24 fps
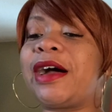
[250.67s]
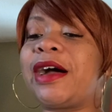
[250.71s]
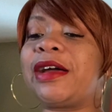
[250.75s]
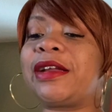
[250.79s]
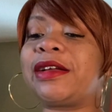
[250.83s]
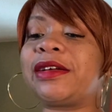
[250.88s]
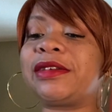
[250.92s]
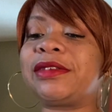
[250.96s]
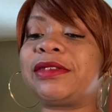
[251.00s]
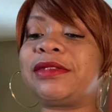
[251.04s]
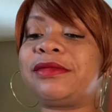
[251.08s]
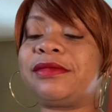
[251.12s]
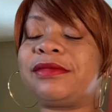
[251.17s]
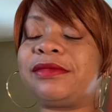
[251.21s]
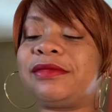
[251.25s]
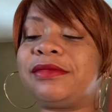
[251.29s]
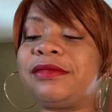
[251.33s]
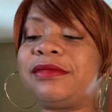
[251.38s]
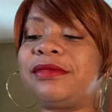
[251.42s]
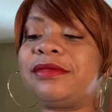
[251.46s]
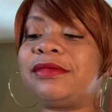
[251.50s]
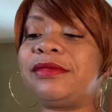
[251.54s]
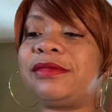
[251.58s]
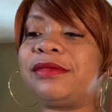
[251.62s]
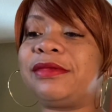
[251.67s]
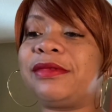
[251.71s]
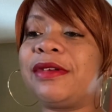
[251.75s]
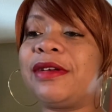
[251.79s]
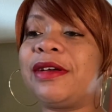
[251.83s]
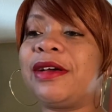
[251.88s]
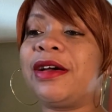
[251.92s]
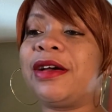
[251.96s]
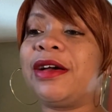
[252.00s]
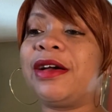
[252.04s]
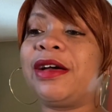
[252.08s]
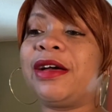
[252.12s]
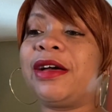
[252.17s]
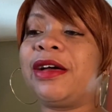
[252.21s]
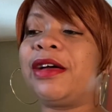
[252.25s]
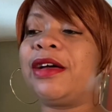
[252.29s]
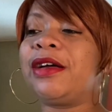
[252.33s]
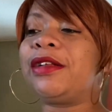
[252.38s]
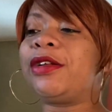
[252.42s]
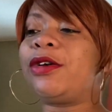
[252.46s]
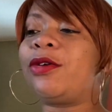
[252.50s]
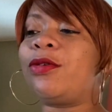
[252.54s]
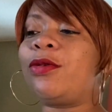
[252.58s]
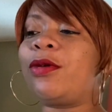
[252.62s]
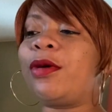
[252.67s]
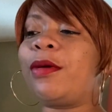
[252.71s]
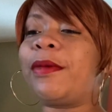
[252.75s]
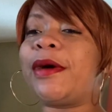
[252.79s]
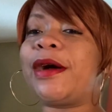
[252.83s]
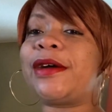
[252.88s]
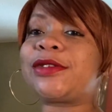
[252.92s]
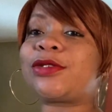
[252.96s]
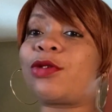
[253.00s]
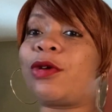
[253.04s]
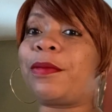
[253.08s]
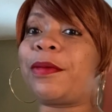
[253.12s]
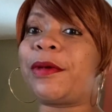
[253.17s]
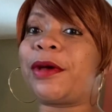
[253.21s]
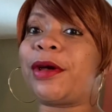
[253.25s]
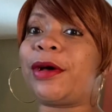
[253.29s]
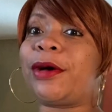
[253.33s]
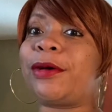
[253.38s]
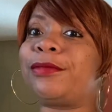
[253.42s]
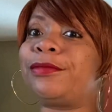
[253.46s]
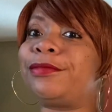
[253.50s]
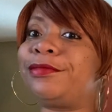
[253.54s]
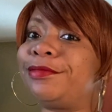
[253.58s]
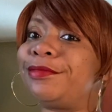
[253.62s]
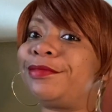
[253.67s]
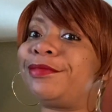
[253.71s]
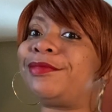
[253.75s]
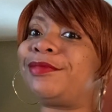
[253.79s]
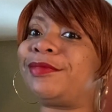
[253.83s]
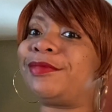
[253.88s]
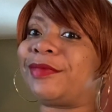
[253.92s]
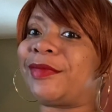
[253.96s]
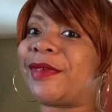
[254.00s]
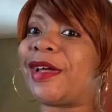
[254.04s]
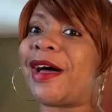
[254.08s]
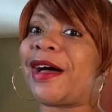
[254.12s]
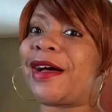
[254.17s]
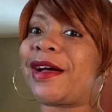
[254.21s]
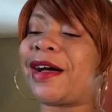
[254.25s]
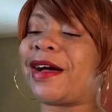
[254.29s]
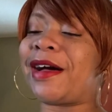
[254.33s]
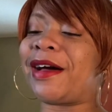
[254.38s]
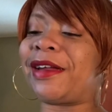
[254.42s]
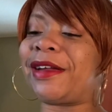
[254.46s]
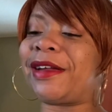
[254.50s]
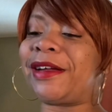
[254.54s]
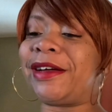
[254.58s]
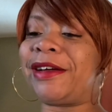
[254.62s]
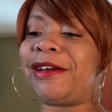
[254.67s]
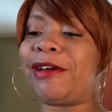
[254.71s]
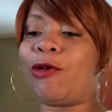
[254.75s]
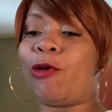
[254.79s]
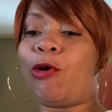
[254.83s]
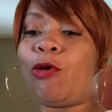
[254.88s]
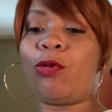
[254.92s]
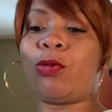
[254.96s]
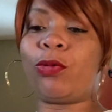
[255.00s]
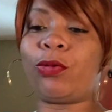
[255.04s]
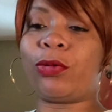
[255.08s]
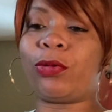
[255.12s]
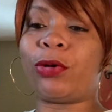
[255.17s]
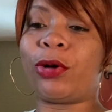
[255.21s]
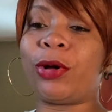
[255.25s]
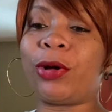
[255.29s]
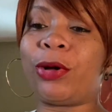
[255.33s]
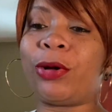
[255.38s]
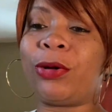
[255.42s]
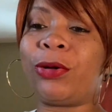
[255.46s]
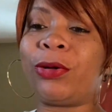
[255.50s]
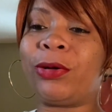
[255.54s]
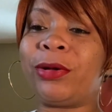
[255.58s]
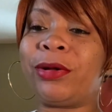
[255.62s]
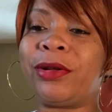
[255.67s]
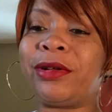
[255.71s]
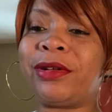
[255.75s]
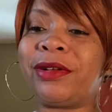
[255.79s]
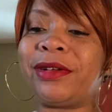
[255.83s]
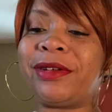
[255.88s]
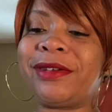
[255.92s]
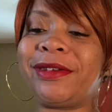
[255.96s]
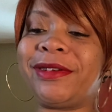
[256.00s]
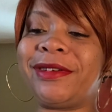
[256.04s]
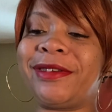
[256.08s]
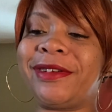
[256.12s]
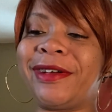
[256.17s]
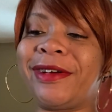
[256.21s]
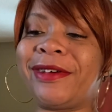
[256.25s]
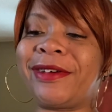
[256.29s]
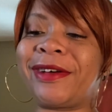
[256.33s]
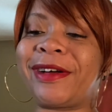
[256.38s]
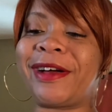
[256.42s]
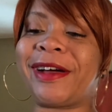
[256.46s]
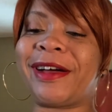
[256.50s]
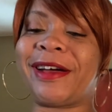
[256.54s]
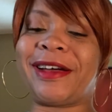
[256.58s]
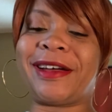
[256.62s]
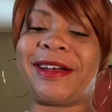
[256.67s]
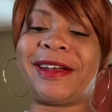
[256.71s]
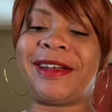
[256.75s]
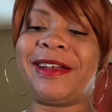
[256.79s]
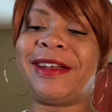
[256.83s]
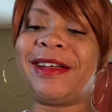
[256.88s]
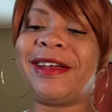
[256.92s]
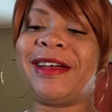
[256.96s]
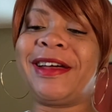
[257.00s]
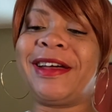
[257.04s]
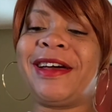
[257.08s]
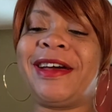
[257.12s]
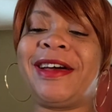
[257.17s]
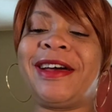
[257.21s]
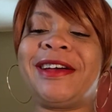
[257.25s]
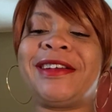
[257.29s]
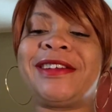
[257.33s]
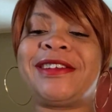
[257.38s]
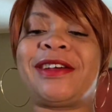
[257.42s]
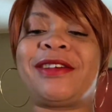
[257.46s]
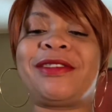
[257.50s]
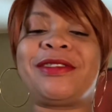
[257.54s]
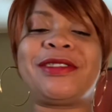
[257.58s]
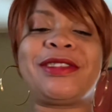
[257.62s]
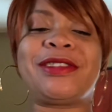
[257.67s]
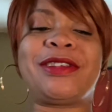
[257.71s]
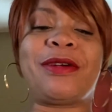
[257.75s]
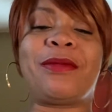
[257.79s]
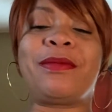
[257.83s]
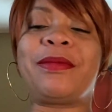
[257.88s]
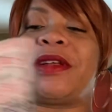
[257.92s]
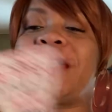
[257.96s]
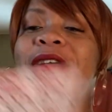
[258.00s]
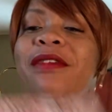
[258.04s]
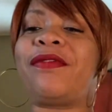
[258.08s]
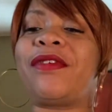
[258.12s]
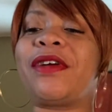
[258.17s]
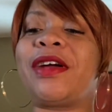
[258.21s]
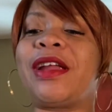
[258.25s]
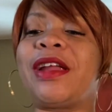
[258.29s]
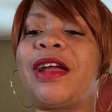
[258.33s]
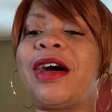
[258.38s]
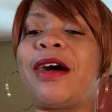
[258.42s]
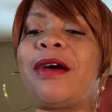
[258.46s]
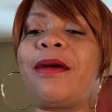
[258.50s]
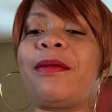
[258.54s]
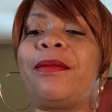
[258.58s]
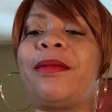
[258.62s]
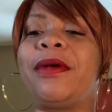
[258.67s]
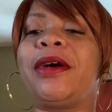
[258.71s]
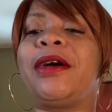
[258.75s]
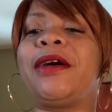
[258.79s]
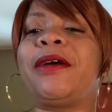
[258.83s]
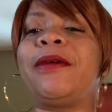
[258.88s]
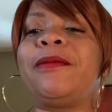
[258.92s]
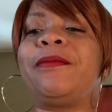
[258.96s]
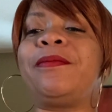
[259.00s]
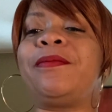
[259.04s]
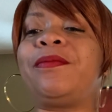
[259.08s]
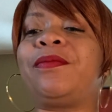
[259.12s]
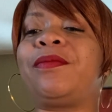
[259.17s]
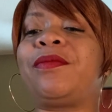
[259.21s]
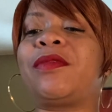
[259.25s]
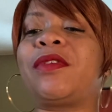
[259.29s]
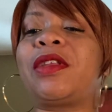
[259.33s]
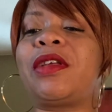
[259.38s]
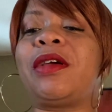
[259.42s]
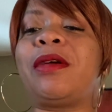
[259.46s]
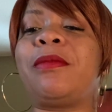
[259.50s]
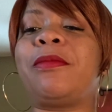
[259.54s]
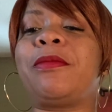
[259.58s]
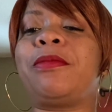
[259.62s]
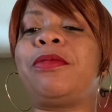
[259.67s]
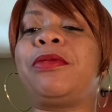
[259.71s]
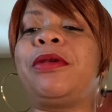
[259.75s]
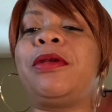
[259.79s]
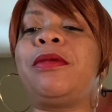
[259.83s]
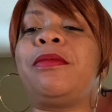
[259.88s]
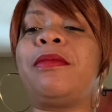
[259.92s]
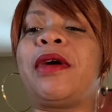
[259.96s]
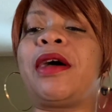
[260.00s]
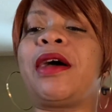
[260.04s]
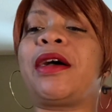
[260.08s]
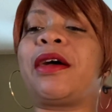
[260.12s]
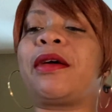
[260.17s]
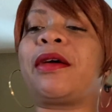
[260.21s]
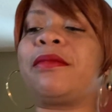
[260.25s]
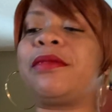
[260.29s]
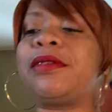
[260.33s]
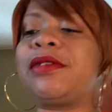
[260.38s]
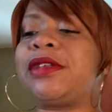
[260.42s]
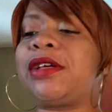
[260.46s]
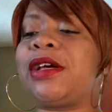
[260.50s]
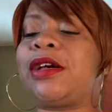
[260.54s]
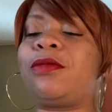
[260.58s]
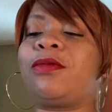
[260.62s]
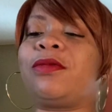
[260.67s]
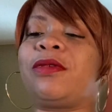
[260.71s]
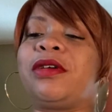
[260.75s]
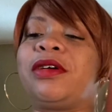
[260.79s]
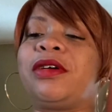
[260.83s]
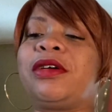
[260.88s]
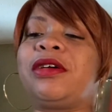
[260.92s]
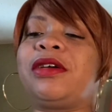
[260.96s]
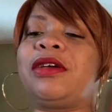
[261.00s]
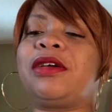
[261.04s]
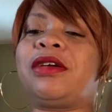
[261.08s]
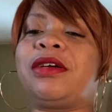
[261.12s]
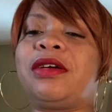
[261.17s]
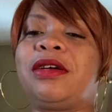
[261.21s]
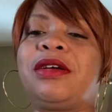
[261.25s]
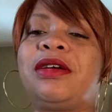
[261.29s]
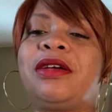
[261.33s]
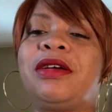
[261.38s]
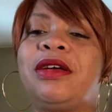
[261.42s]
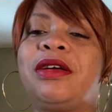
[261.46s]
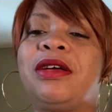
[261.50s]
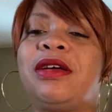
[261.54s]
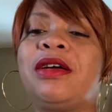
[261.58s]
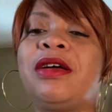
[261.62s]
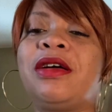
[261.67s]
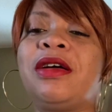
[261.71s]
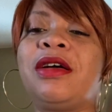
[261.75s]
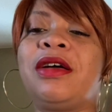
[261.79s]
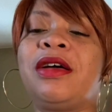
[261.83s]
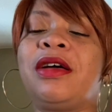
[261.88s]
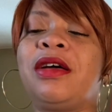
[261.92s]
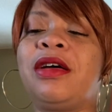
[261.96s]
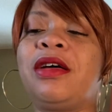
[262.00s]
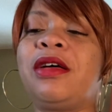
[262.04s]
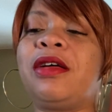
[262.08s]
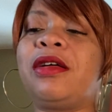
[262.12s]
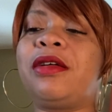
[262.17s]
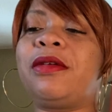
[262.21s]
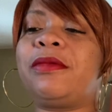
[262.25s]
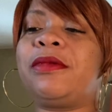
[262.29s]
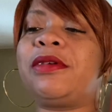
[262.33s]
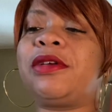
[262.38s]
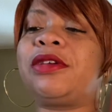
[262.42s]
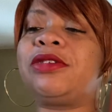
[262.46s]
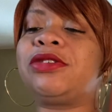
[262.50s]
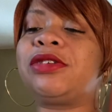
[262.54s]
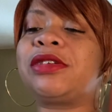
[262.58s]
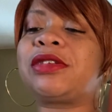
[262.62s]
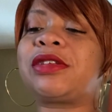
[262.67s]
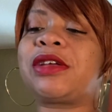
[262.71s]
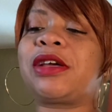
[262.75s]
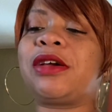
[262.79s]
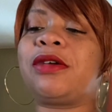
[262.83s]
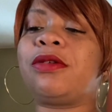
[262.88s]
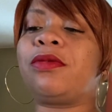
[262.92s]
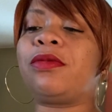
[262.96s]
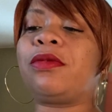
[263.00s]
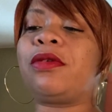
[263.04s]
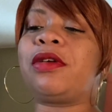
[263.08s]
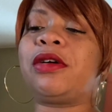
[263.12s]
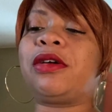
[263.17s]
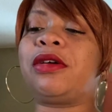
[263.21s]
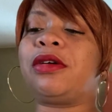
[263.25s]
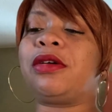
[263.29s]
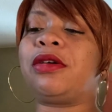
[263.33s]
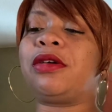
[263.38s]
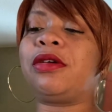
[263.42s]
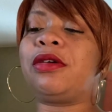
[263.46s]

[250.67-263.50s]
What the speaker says: it. Don't worry about Scorpio. I got it. Oh. Okay. So many fell out, but I'm going to put them back. I'm going to take one. Let me just get one.